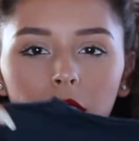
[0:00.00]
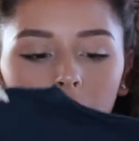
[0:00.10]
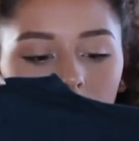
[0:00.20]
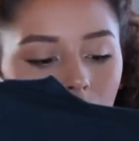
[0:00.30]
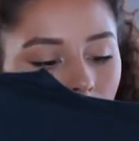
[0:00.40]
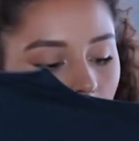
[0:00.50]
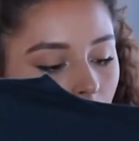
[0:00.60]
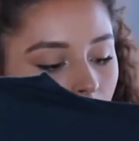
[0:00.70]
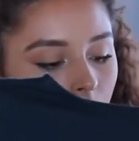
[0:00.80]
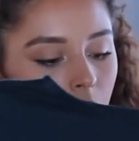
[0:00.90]
thing that I
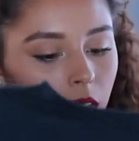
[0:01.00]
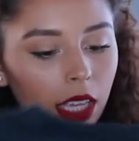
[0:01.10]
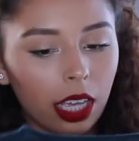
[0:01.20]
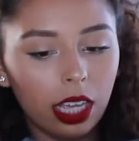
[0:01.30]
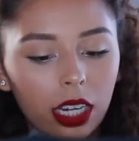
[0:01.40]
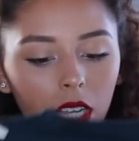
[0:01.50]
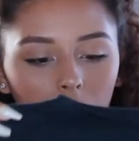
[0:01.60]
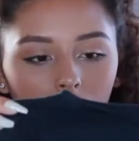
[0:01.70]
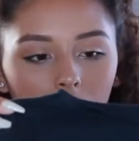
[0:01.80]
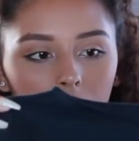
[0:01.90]
got. Again, I
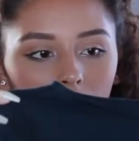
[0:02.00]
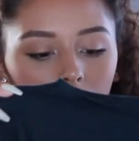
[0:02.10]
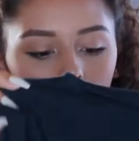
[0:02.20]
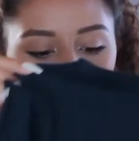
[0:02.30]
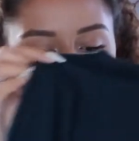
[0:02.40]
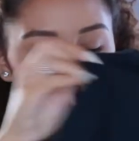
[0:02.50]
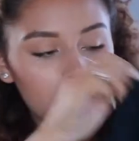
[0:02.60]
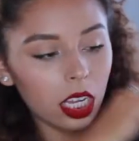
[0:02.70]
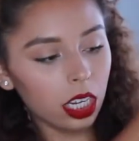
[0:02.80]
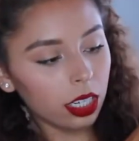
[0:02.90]
got
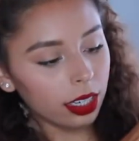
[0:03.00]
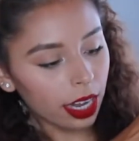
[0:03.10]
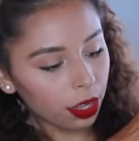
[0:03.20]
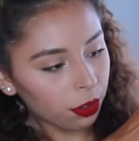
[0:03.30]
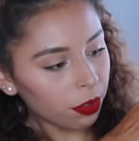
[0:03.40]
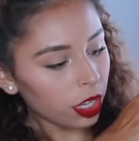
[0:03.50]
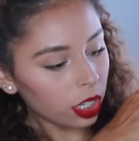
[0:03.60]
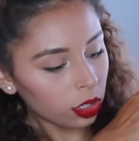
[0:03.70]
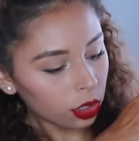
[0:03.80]
a navy